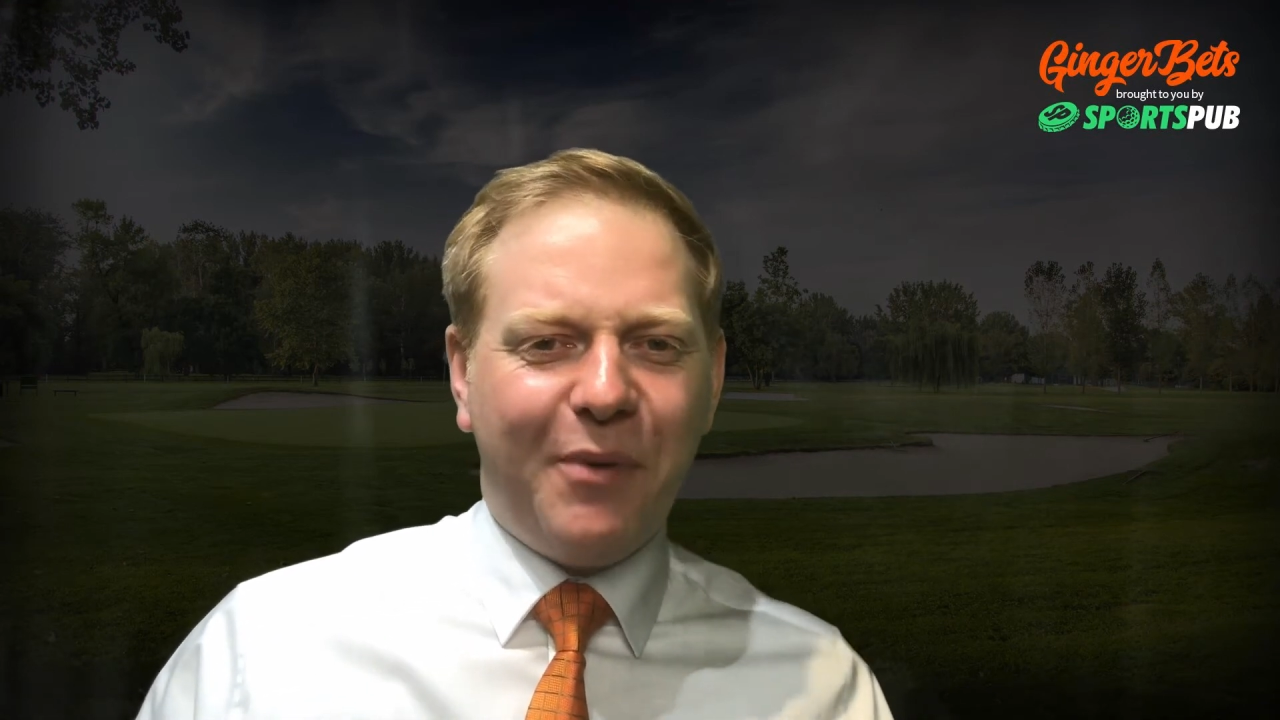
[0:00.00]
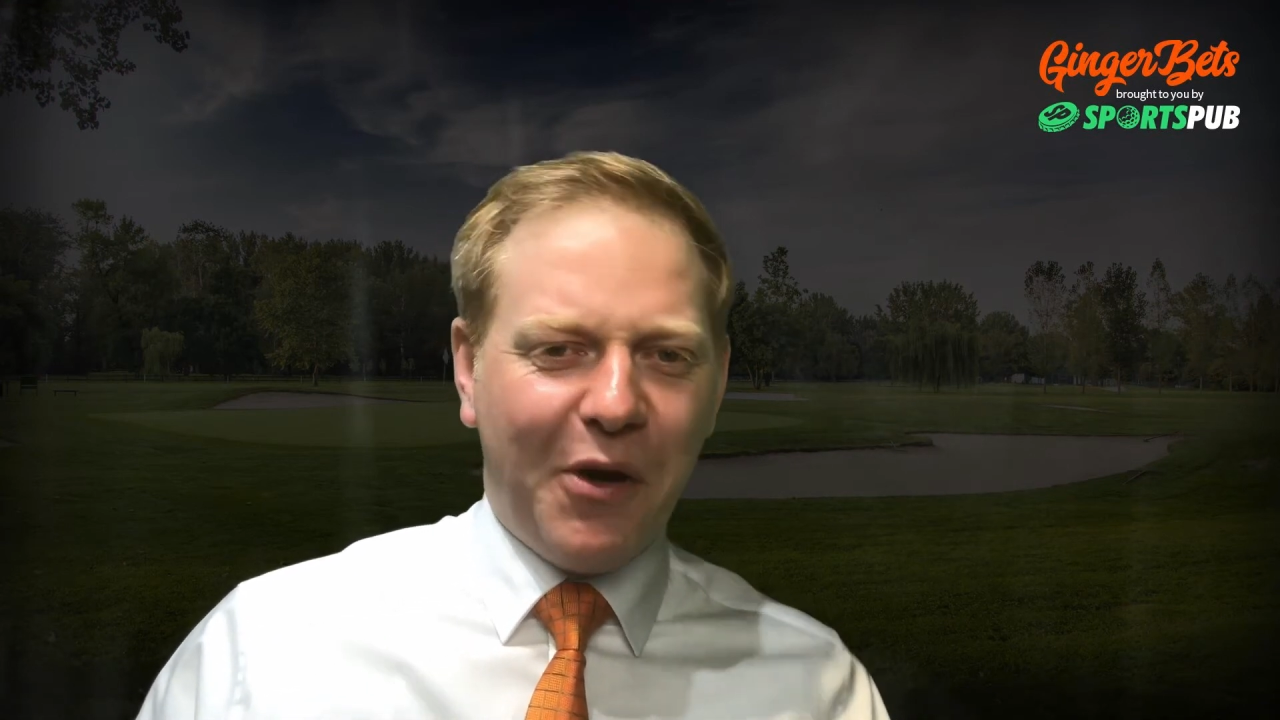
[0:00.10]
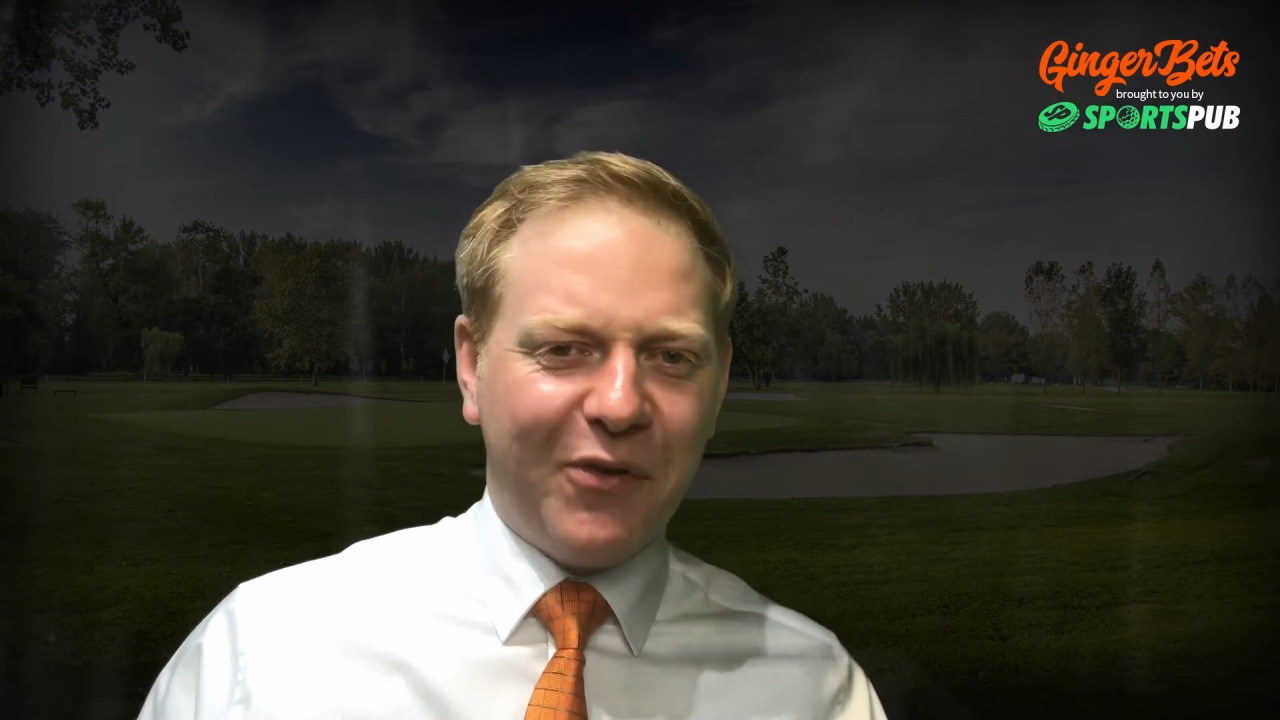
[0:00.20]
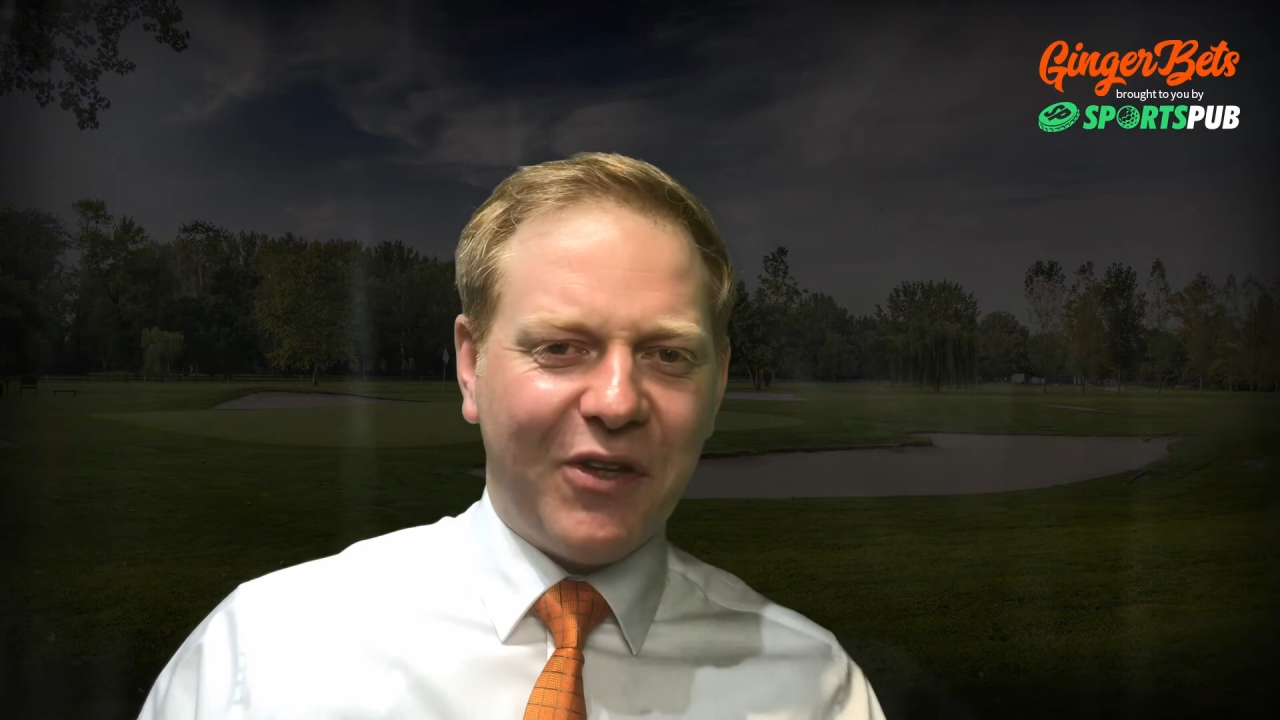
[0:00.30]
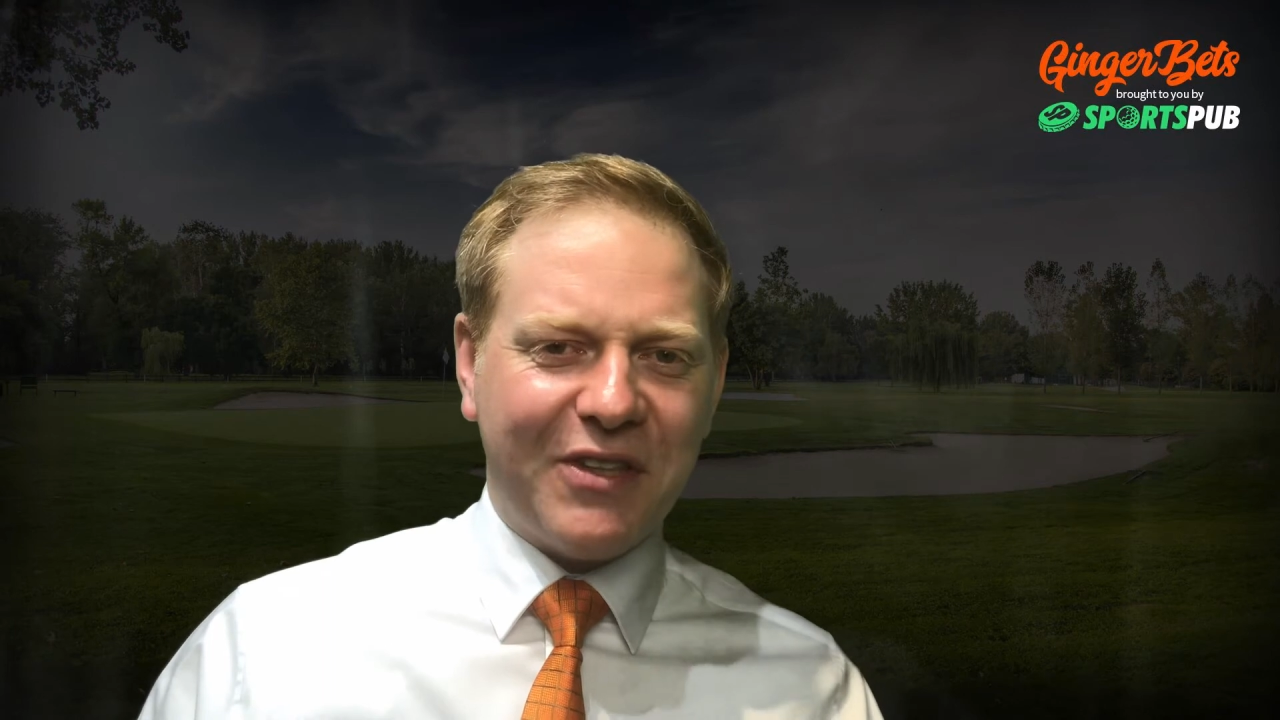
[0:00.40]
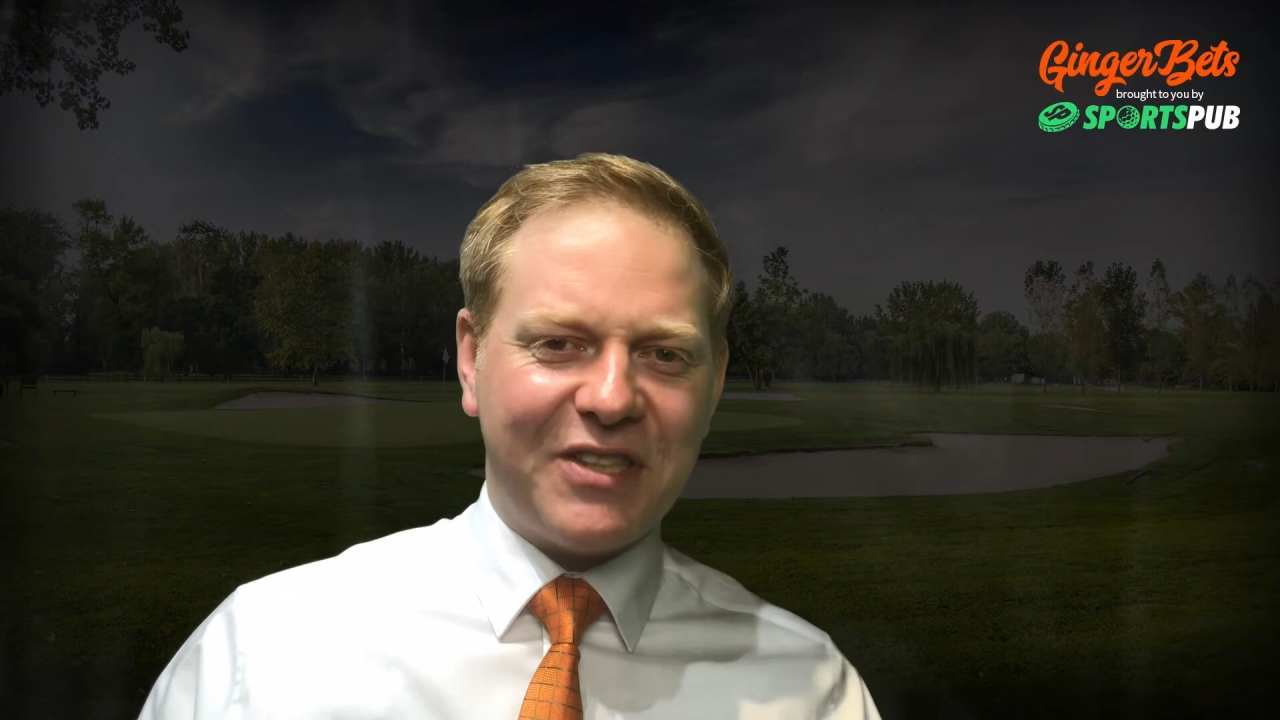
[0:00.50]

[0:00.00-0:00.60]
both on the